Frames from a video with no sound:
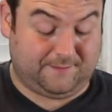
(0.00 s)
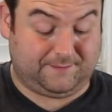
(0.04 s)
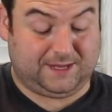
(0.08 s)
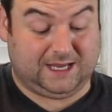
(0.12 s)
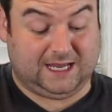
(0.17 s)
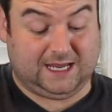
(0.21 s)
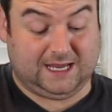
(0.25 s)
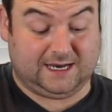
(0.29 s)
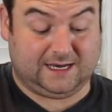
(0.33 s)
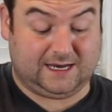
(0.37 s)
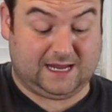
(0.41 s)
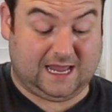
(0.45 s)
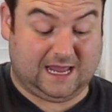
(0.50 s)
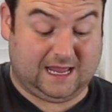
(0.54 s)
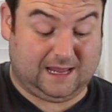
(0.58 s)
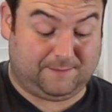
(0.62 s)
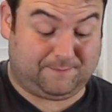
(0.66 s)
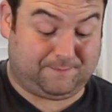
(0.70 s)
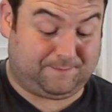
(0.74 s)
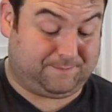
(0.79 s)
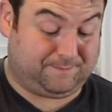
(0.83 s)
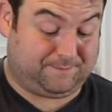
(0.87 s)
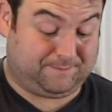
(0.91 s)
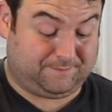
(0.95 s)

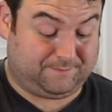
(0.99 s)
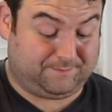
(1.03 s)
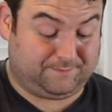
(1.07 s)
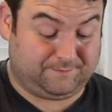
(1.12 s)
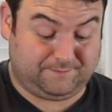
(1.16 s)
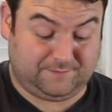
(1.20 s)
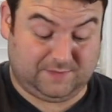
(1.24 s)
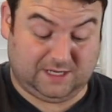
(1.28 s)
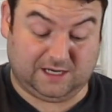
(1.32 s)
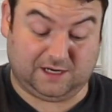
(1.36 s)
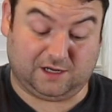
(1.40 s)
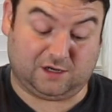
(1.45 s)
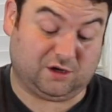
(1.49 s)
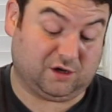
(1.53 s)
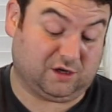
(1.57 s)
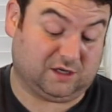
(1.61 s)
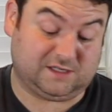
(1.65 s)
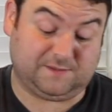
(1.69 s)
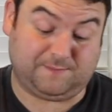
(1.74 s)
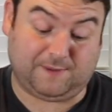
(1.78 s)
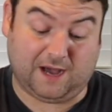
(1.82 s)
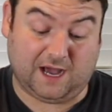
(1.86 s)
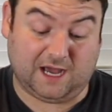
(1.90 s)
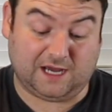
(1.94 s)
in a
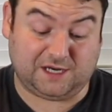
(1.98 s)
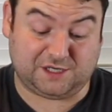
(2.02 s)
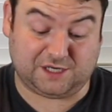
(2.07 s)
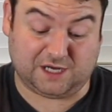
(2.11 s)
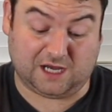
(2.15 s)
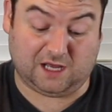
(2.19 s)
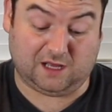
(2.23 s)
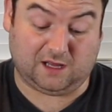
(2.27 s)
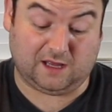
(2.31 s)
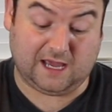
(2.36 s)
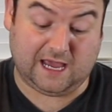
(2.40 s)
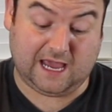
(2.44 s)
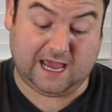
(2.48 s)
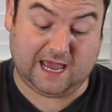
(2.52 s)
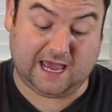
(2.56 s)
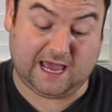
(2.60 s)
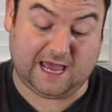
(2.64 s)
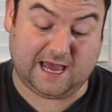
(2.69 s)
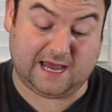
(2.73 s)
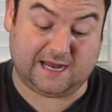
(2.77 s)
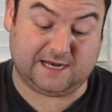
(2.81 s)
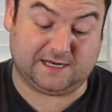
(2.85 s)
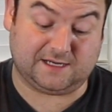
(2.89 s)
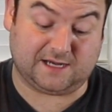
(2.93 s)
cooked pie shell.
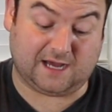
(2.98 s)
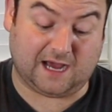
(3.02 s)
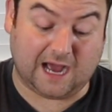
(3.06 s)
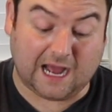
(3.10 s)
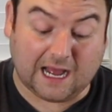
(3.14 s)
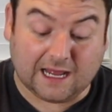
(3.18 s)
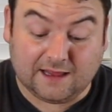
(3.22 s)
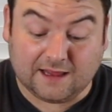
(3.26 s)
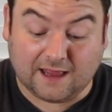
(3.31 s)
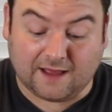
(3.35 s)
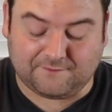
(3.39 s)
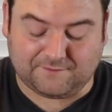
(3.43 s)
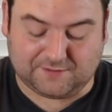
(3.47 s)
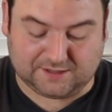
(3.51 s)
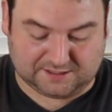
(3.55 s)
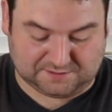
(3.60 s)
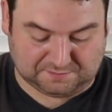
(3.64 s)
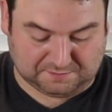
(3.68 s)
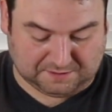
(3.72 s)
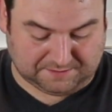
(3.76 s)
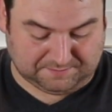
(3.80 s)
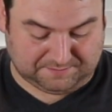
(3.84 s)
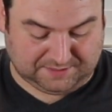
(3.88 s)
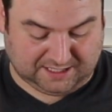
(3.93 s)
And I love
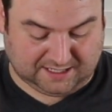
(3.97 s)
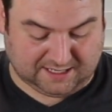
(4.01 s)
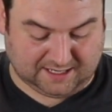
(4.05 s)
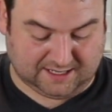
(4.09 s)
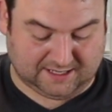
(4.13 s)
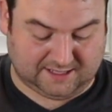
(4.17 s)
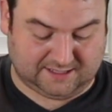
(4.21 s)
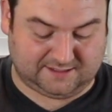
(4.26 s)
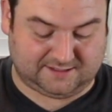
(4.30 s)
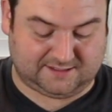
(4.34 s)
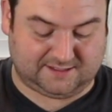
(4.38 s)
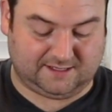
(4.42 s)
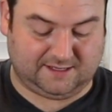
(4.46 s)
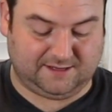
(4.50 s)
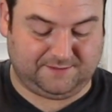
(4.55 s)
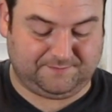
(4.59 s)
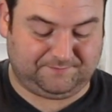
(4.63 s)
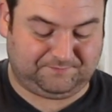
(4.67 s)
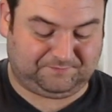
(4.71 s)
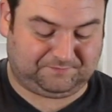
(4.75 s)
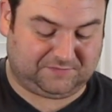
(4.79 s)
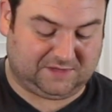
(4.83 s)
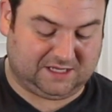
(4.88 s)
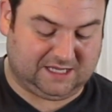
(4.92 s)
this one because
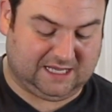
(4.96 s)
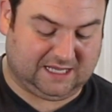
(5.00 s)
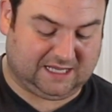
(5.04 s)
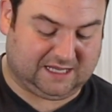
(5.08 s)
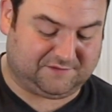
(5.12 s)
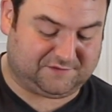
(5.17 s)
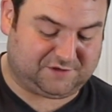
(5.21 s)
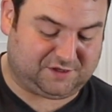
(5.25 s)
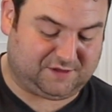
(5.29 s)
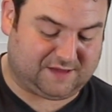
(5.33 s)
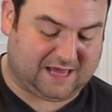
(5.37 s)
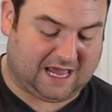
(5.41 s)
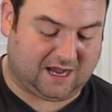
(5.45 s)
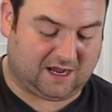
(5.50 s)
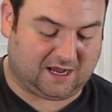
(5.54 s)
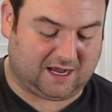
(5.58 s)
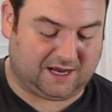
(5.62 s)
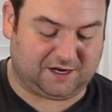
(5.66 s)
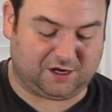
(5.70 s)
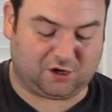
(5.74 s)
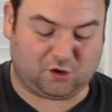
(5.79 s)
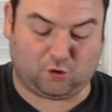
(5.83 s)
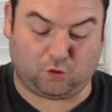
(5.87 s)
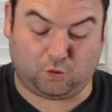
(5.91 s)
it gives you that
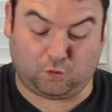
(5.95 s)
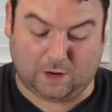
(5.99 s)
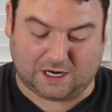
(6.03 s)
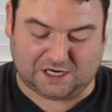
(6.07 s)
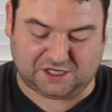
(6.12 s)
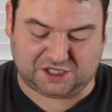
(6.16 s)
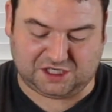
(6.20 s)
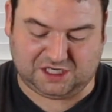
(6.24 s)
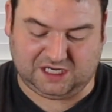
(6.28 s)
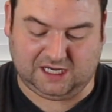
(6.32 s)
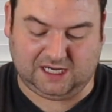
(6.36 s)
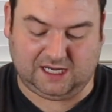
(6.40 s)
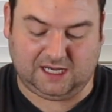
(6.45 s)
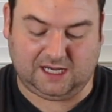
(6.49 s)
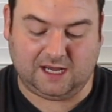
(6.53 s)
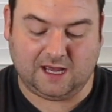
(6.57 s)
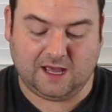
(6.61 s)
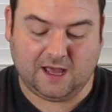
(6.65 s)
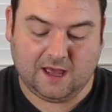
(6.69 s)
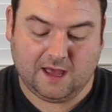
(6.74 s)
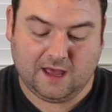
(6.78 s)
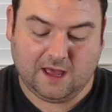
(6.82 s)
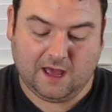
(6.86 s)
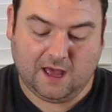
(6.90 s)
kind of crunchy
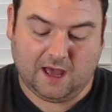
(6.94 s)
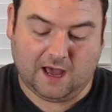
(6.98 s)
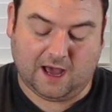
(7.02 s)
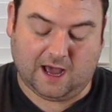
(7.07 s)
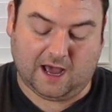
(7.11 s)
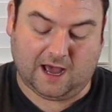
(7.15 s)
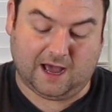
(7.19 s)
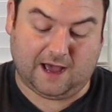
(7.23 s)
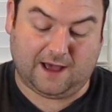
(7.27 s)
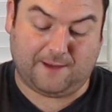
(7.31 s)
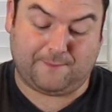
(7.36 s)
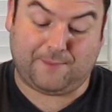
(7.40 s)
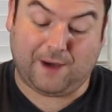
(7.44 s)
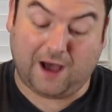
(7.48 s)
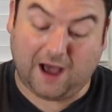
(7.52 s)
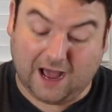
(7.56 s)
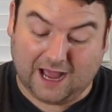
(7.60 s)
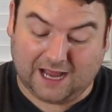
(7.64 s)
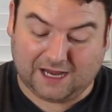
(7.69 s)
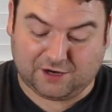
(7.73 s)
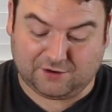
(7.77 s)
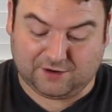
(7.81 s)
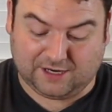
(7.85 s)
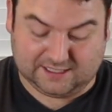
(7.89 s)

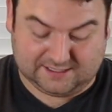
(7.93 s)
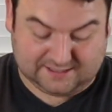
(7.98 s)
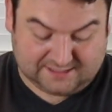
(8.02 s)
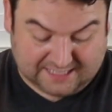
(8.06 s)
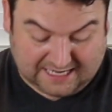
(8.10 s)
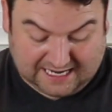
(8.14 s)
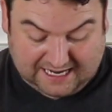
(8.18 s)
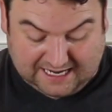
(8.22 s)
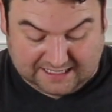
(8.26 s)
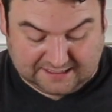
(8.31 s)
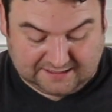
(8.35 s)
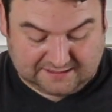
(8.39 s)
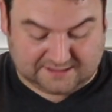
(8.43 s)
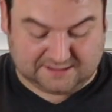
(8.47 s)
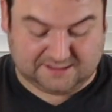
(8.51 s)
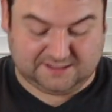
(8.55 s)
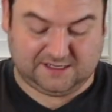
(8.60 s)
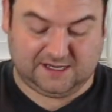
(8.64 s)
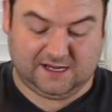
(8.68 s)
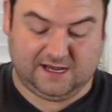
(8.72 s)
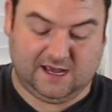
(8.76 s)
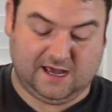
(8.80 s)
pie crust taste